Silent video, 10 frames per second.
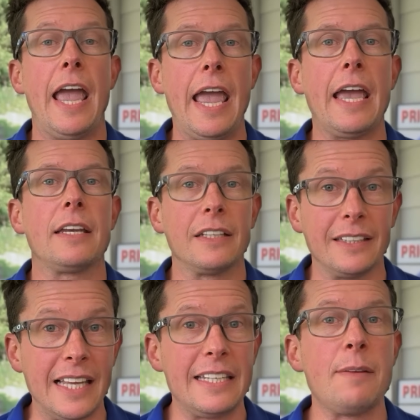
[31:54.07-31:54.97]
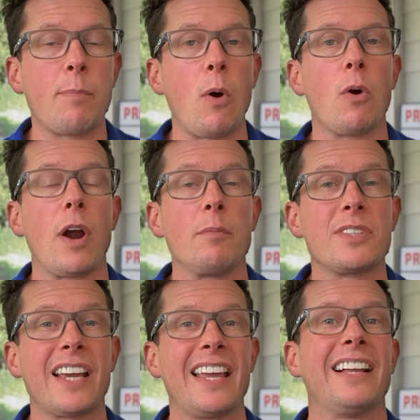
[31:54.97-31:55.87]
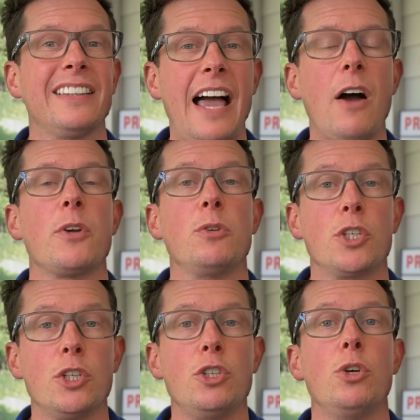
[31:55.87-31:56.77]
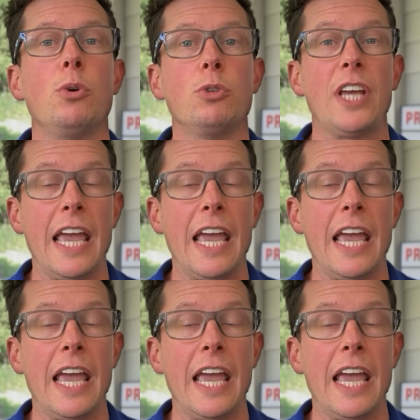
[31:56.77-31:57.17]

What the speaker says: and lending programs that can allow you to use